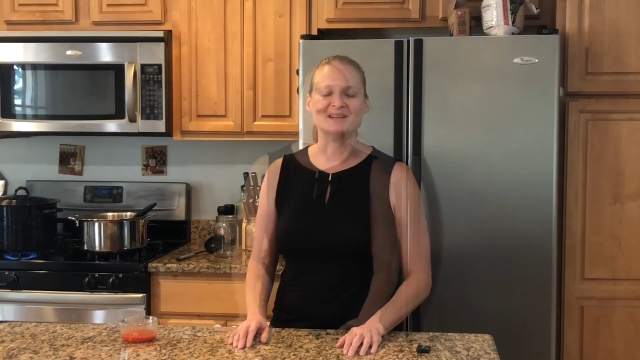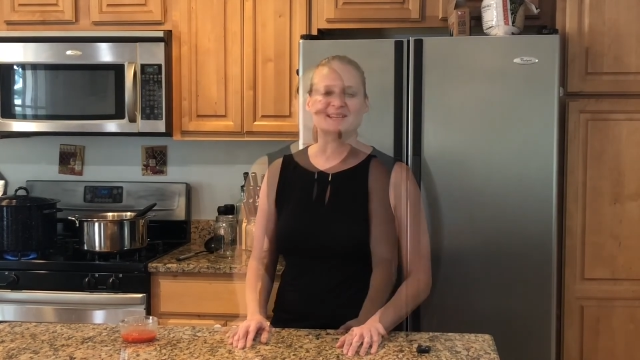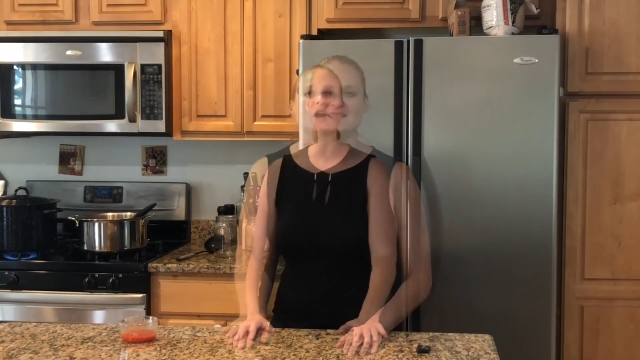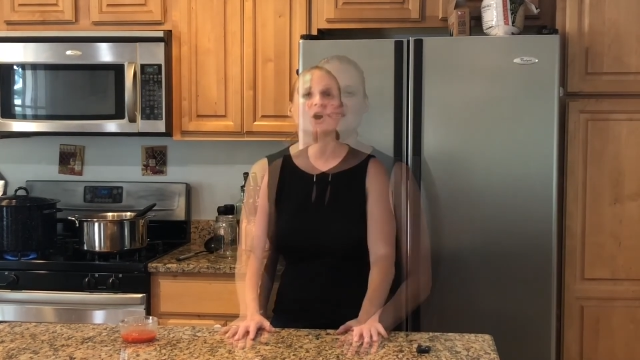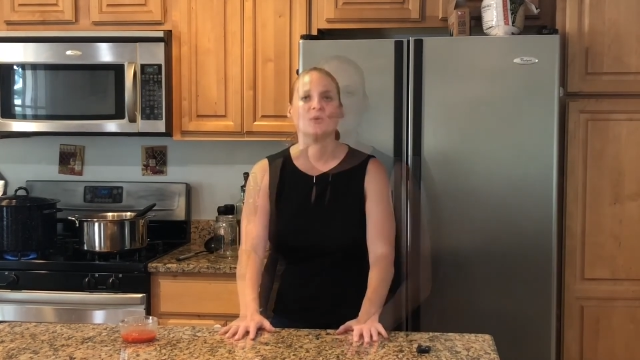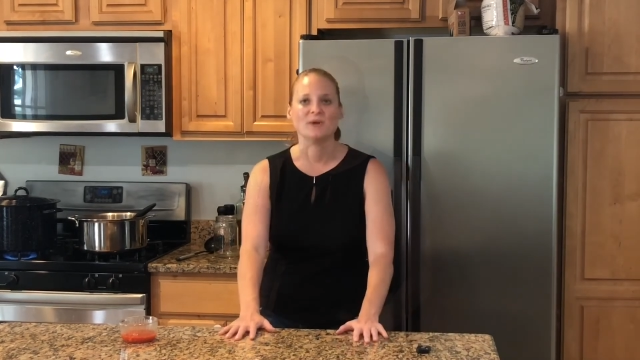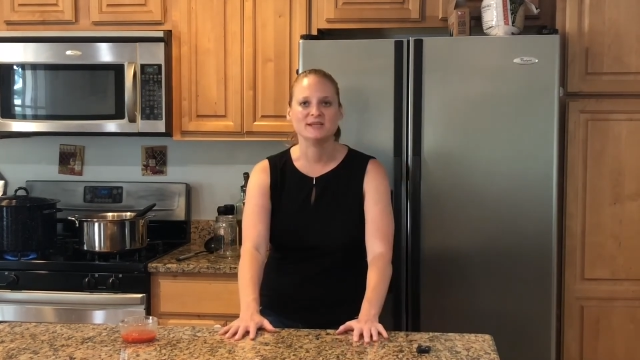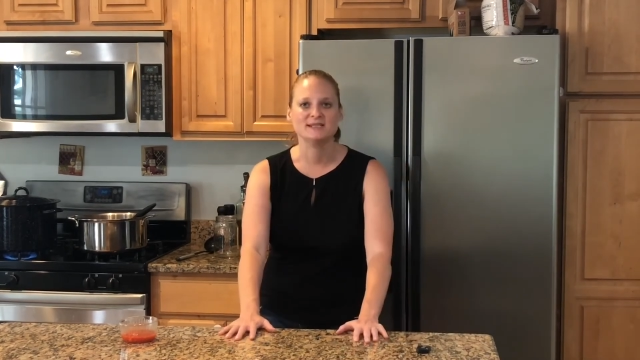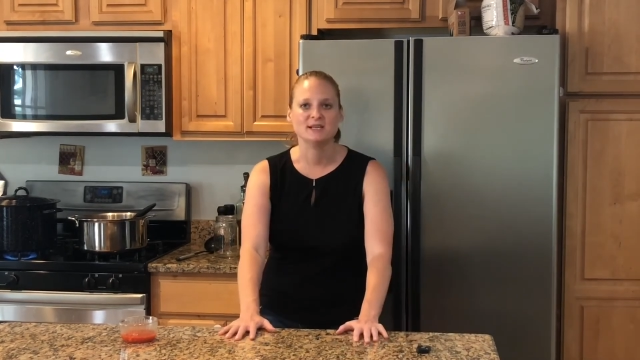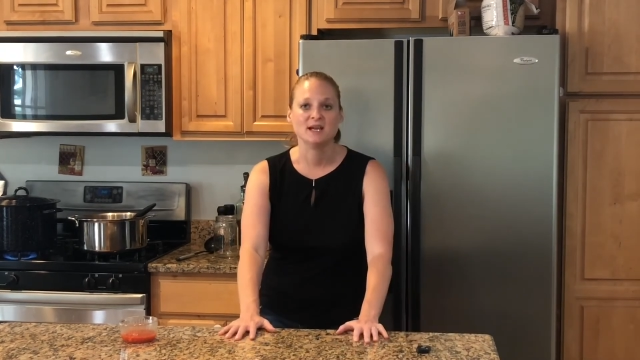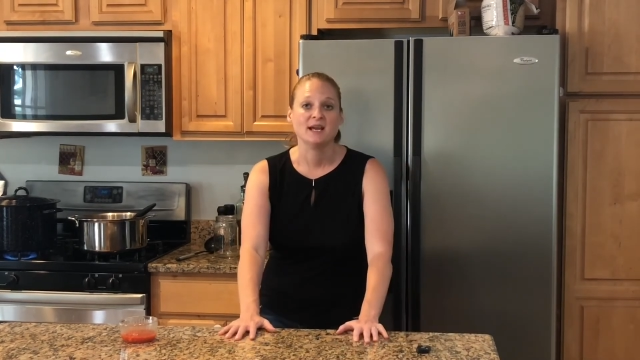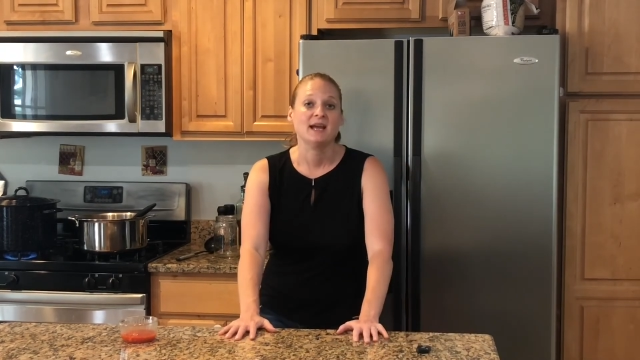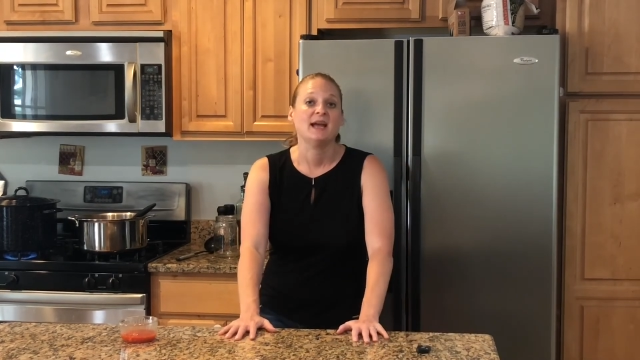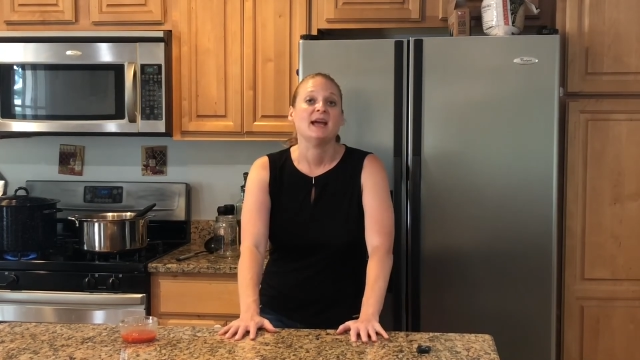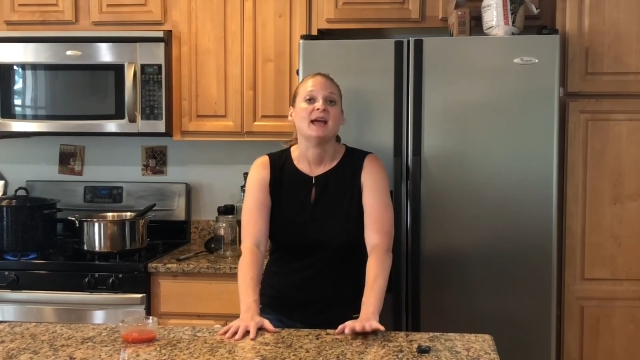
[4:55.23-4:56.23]
Always
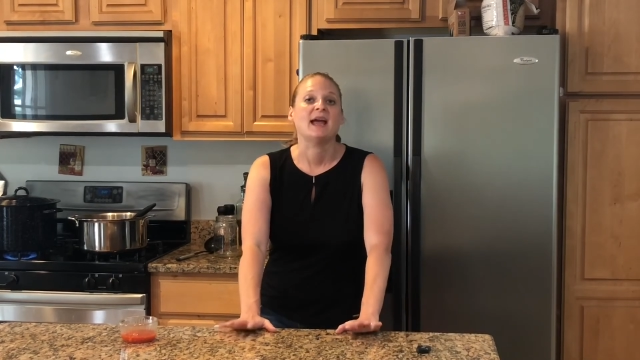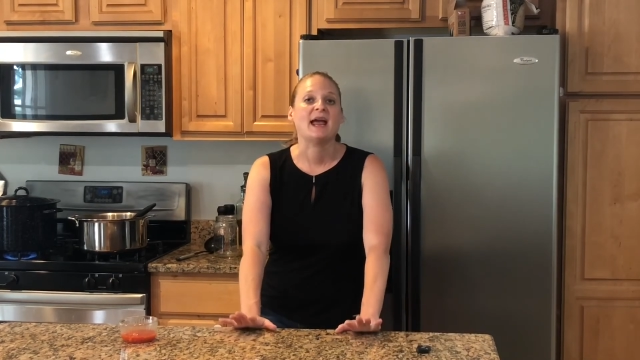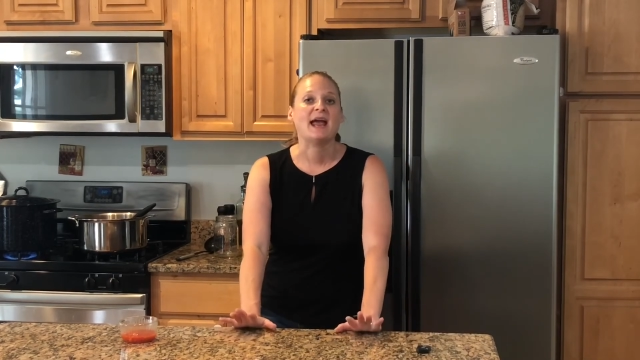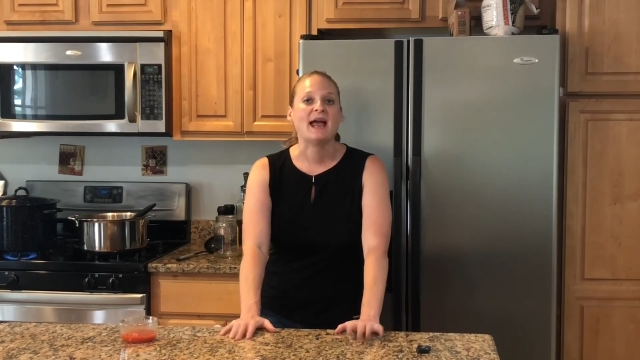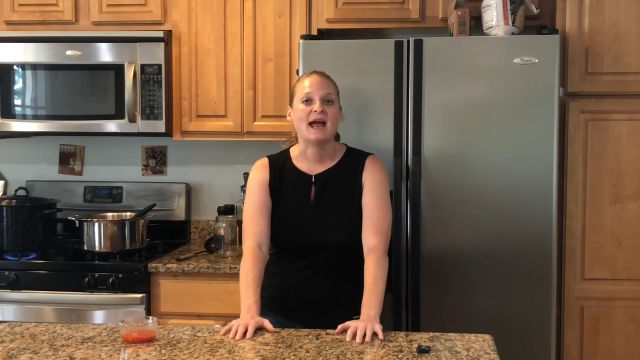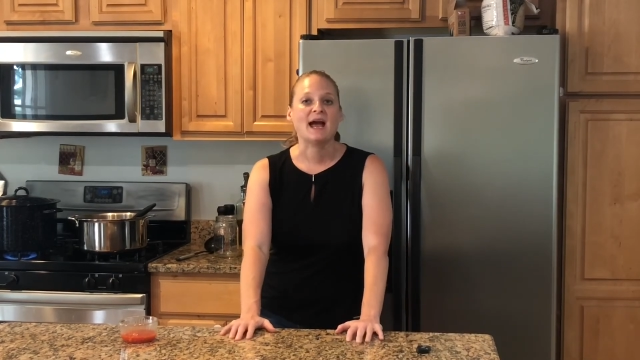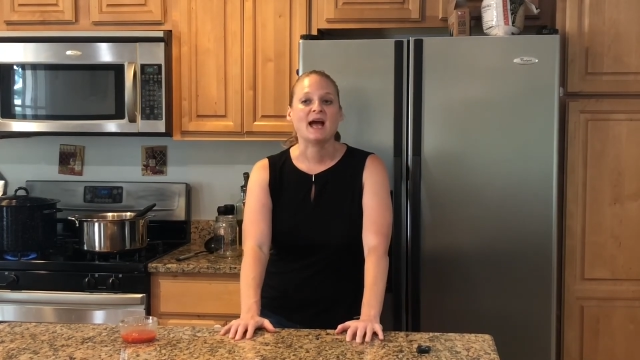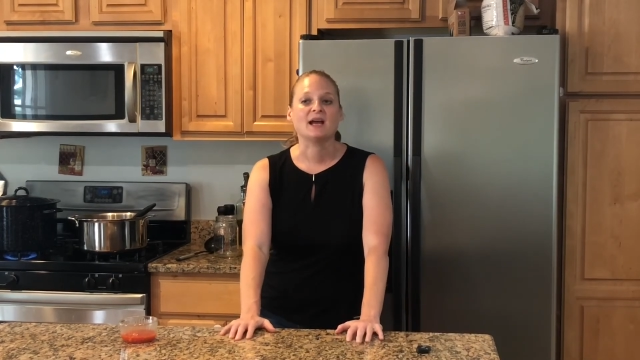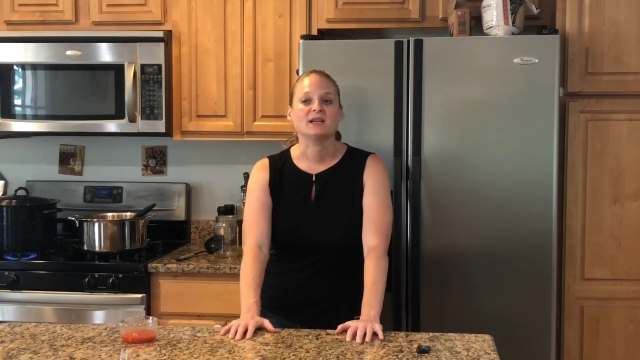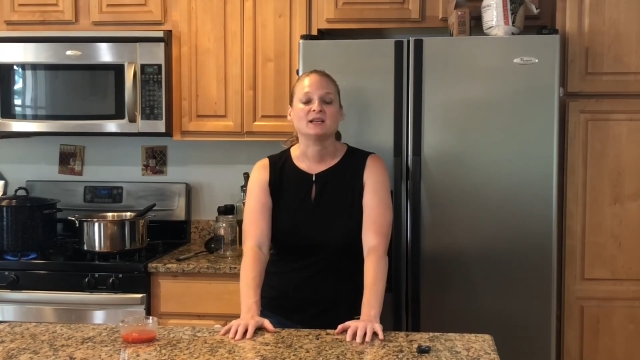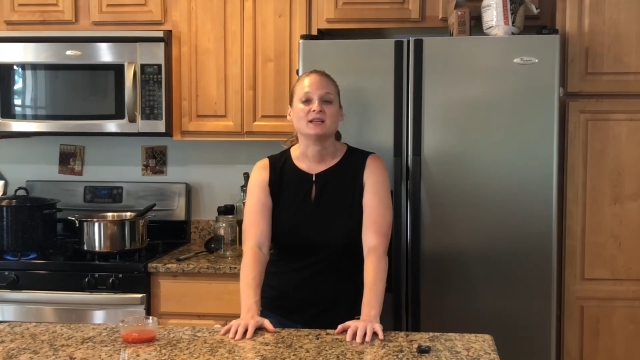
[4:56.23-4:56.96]
add